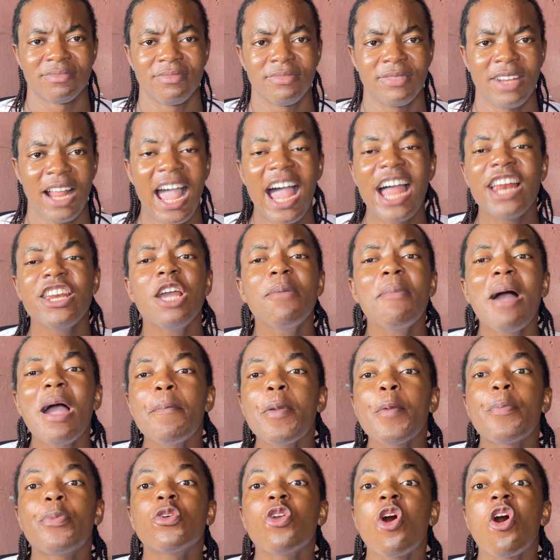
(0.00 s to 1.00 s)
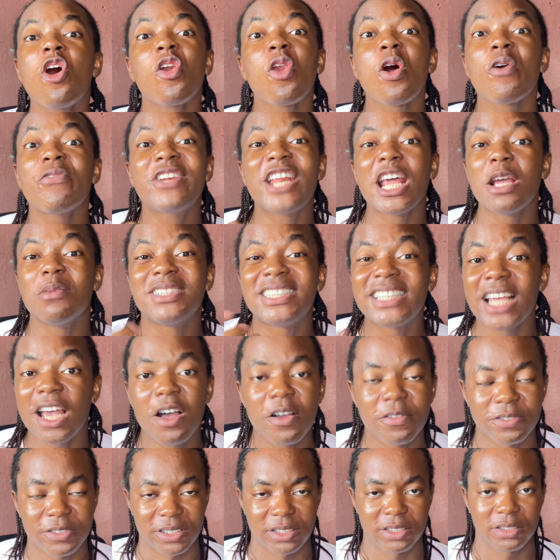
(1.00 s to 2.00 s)
Anioma people don't love
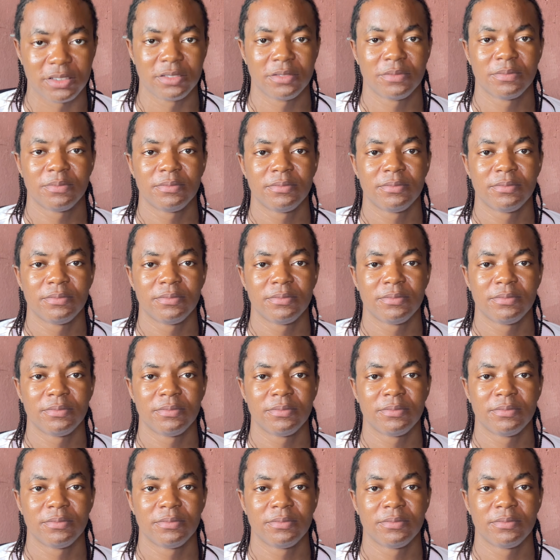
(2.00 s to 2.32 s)
themselves,